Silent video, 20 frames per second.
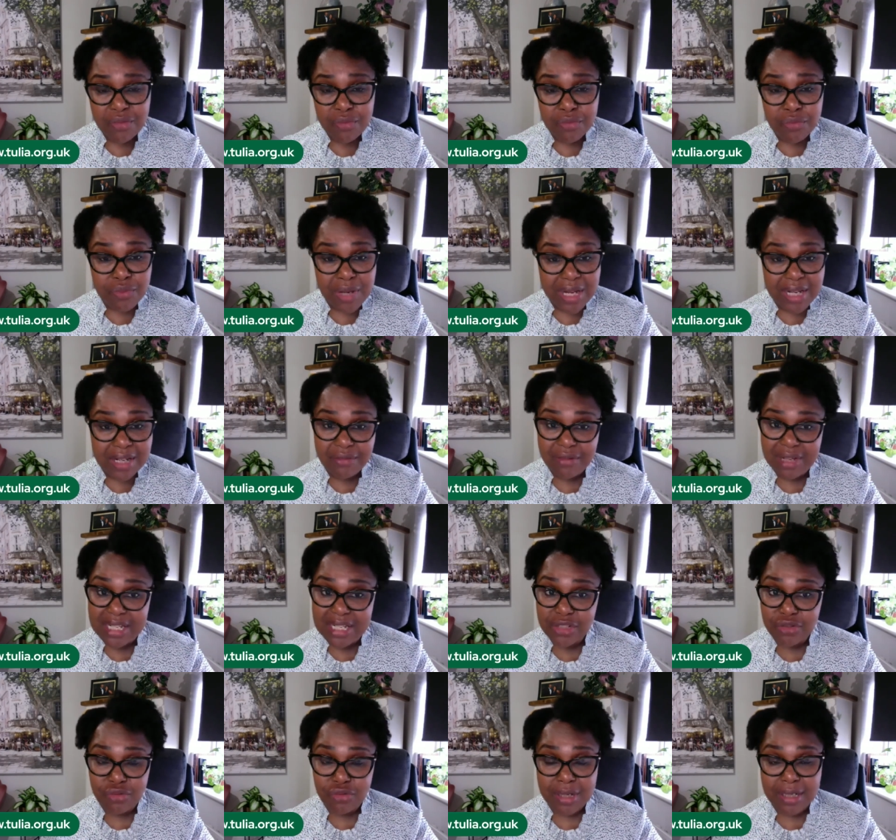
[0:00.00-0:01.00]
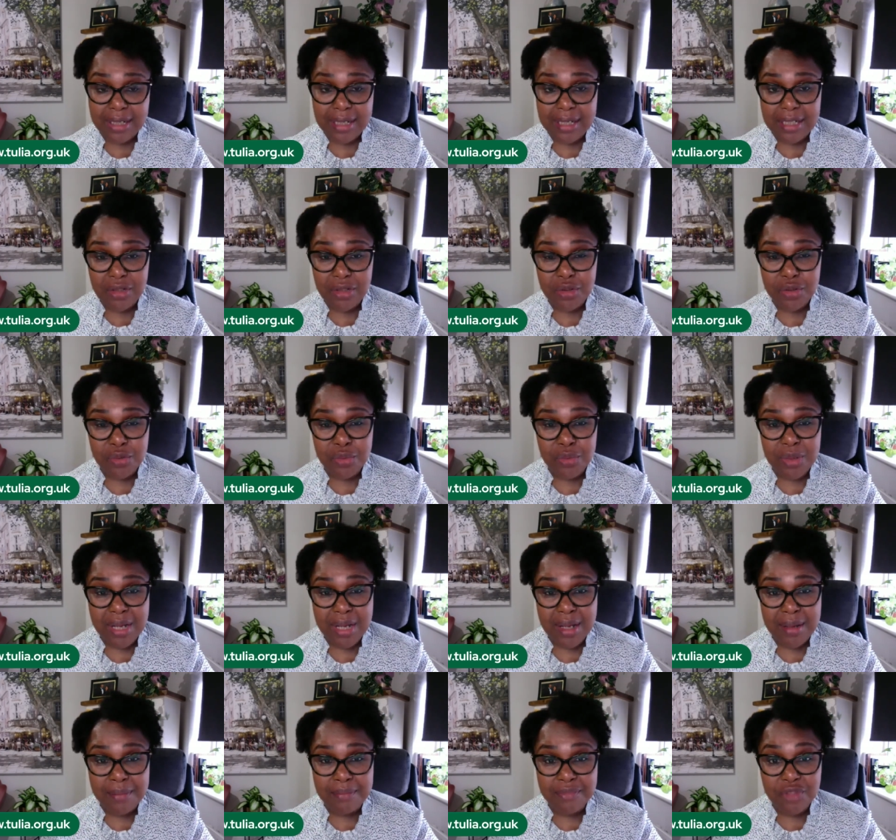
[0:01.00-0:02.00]
really struggling to
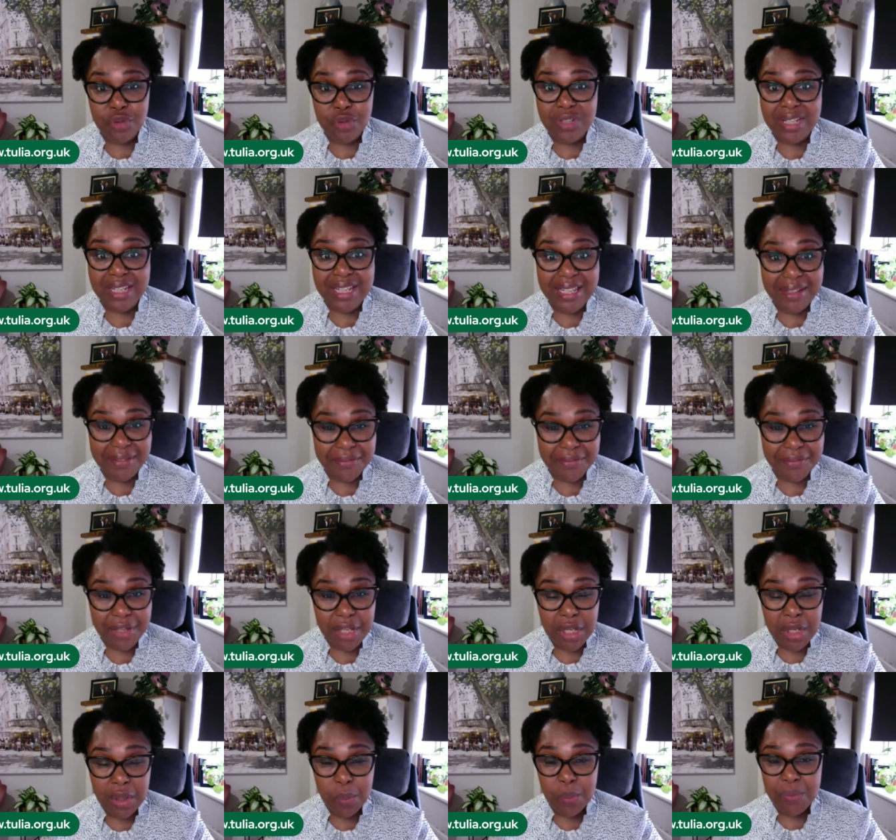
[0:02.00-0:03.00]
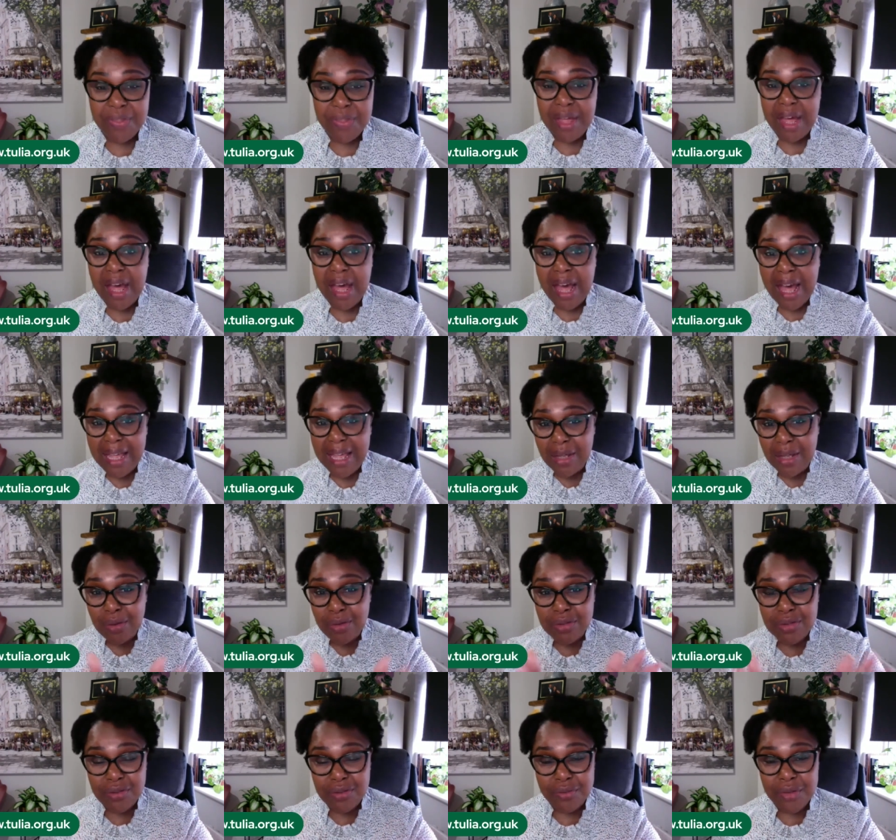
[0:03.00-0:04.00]
live with the high
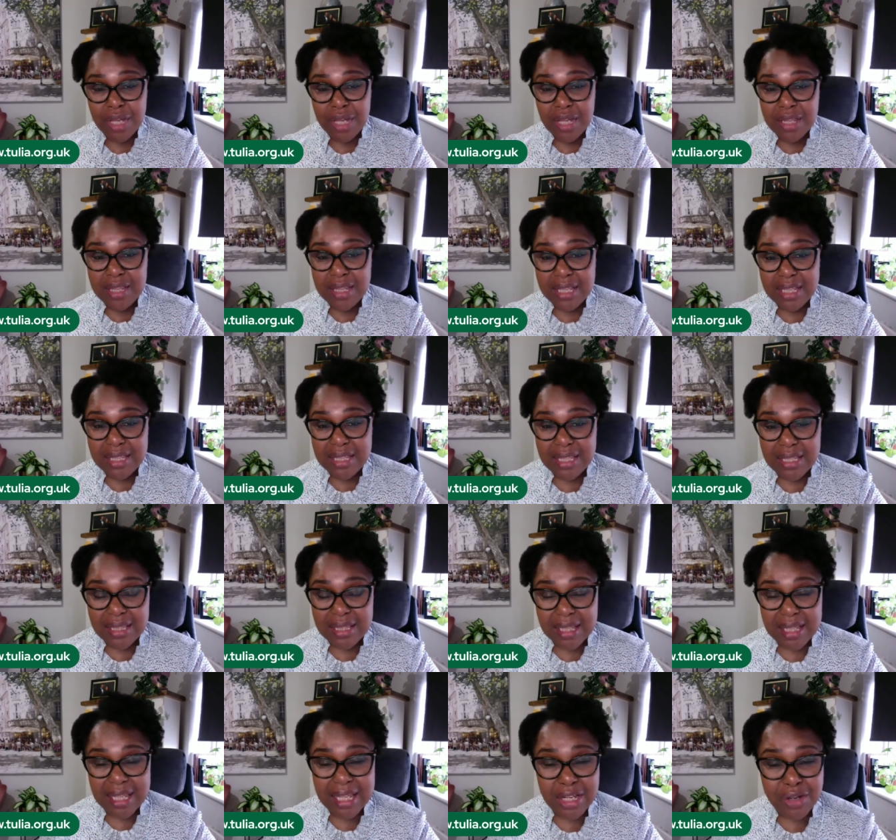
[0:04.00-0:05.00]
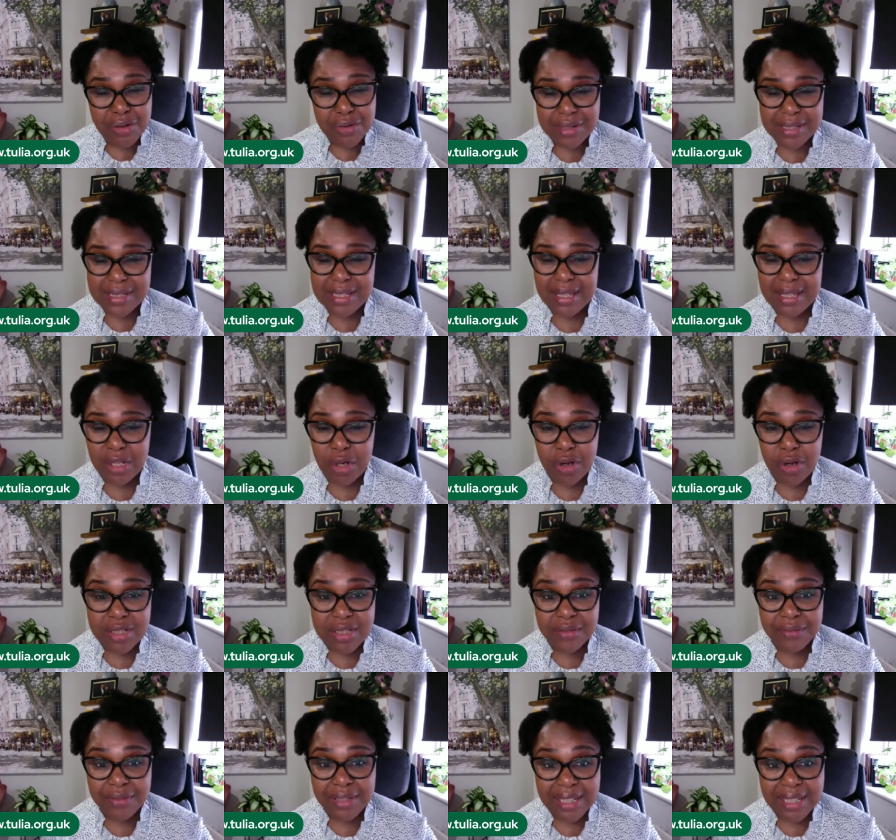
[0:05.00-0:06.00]
cost of the increase in the cost
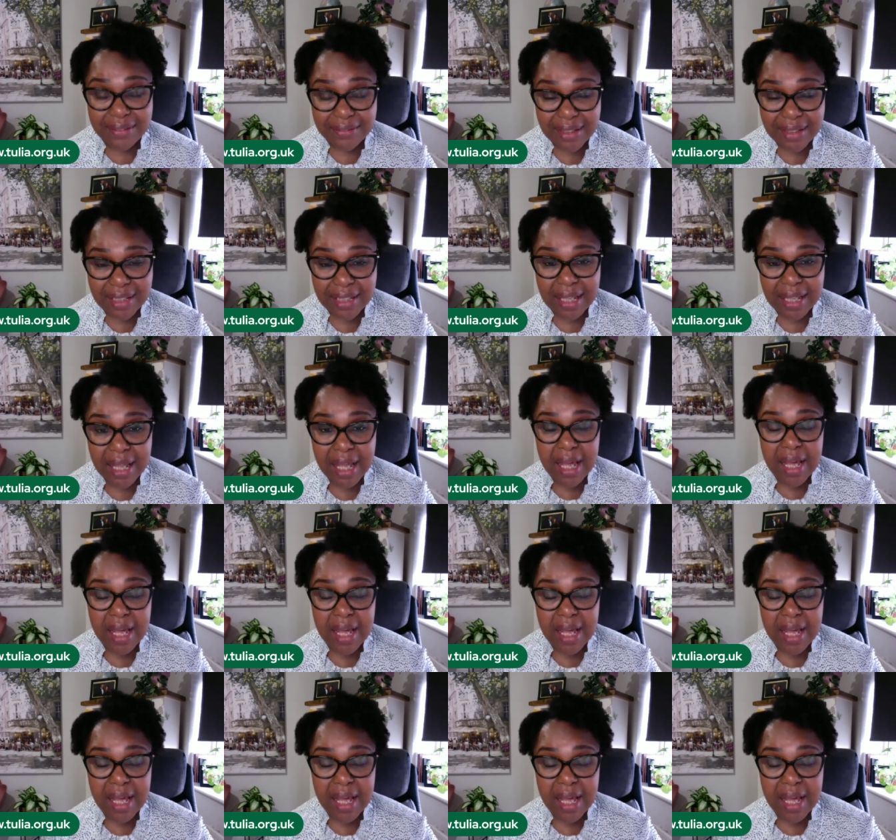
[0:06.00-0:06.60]
of living,